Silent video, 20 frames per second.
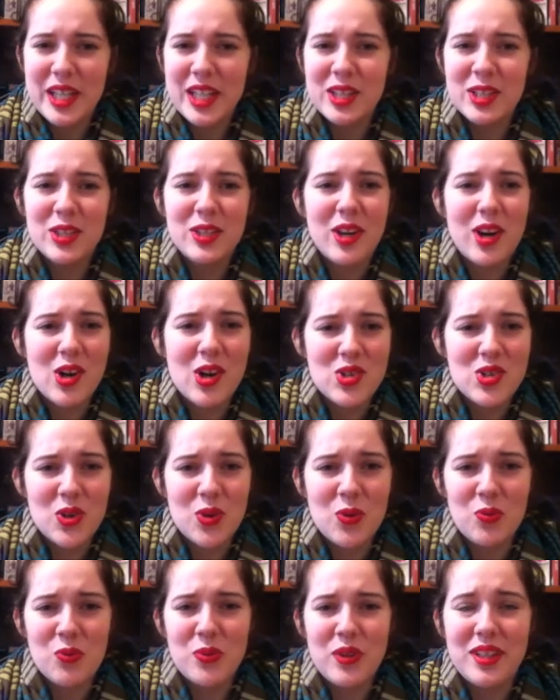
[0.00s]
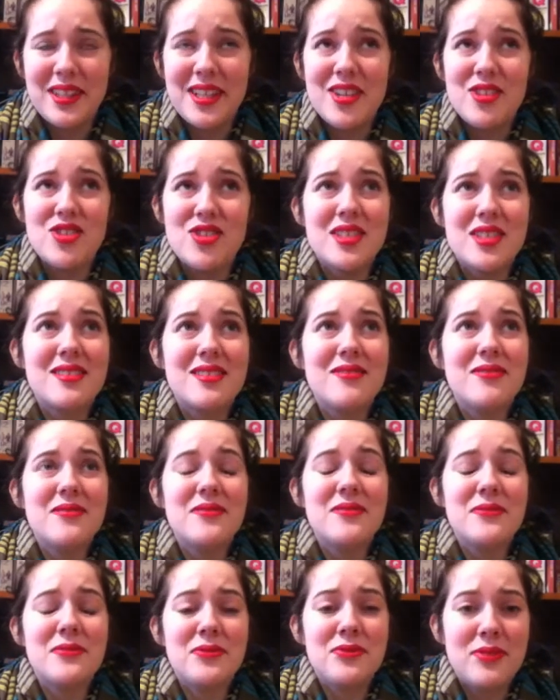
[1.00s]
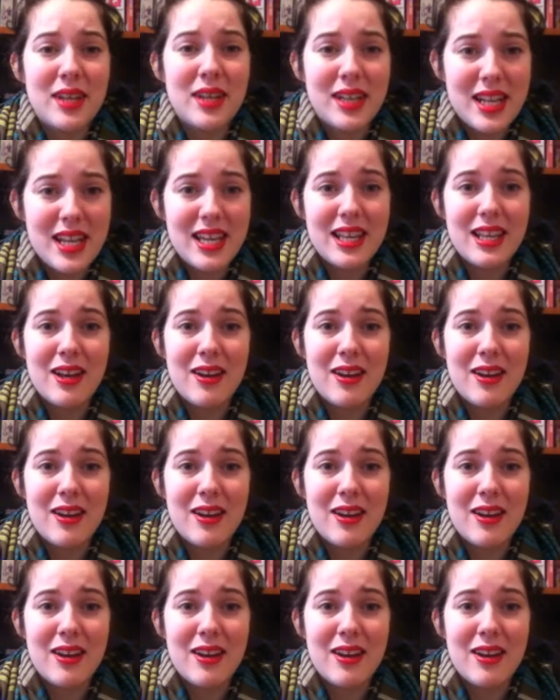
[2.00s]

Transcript: and they're also really just funny